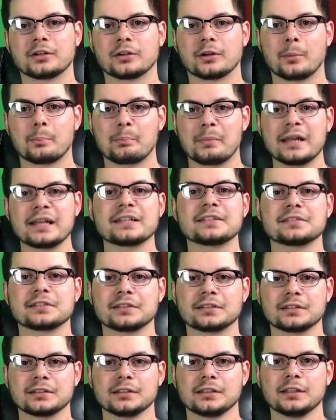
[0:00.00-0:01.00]
They're
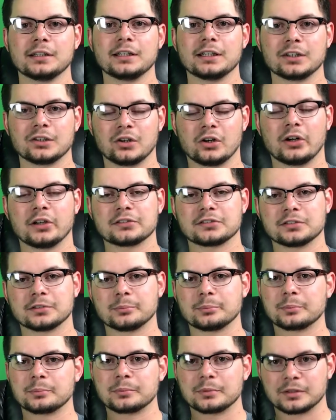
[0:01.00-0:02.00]
amazing and
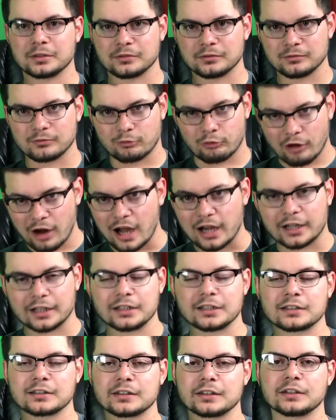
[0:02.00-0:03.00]
awesome and
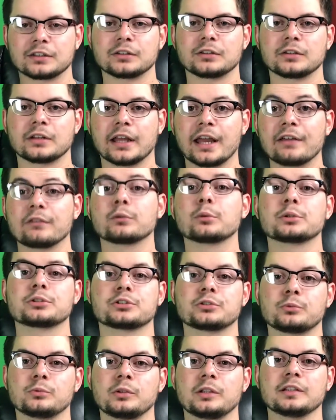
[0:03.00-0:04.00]
rocking, and everyone
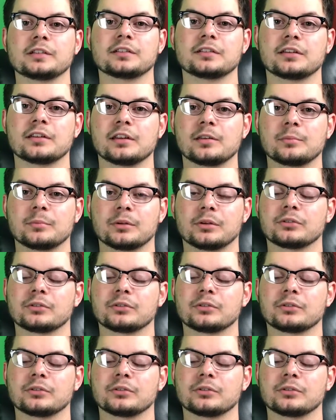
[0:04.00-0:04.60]
should listen to them.